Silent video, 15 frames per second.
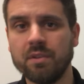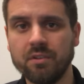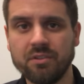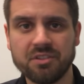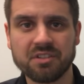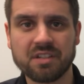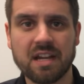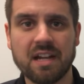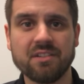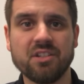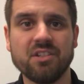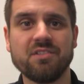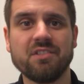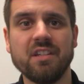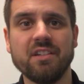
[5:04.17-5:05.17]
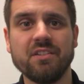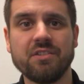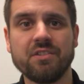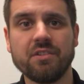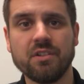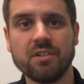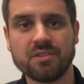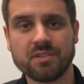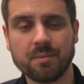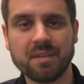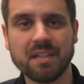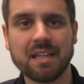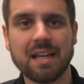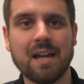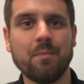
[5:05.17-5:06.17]
loses consciousness or
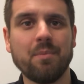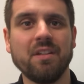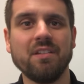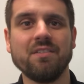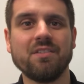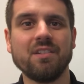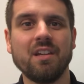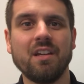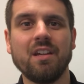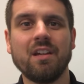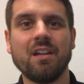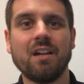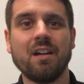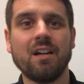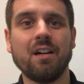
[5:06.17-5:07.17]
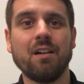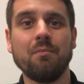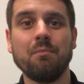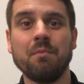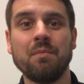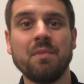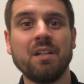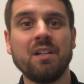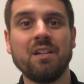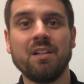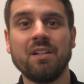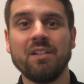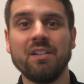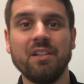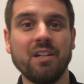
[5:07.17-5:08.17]
something happens, we
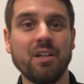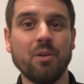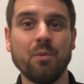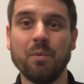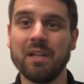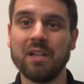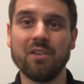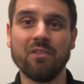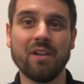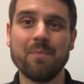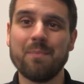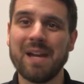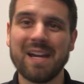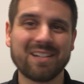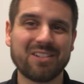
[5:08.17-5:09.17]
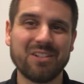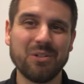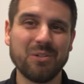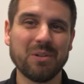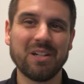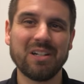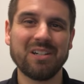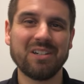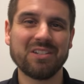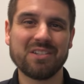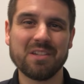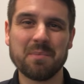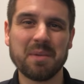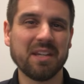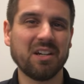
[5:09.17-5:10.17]
go right back to our
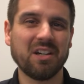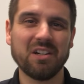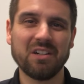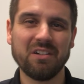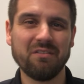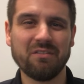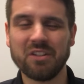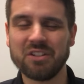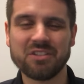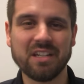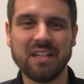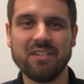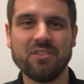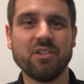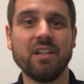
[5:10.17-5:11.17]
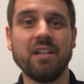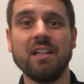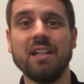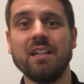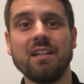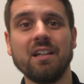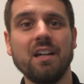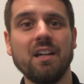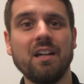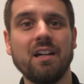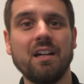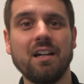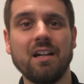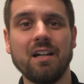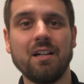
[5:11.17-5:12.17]
CPR and first aid training.
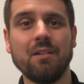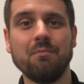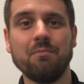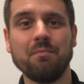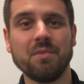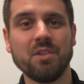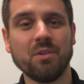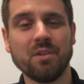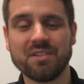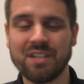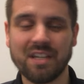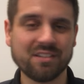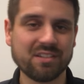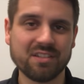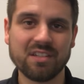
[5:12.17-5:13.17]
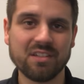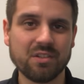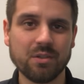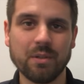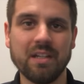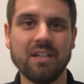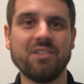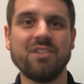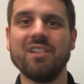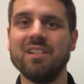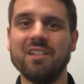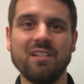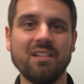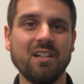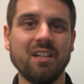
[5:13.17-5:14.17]
You assess the
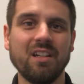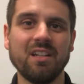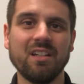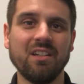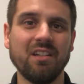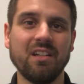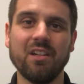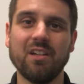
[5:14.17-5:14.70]
situation. You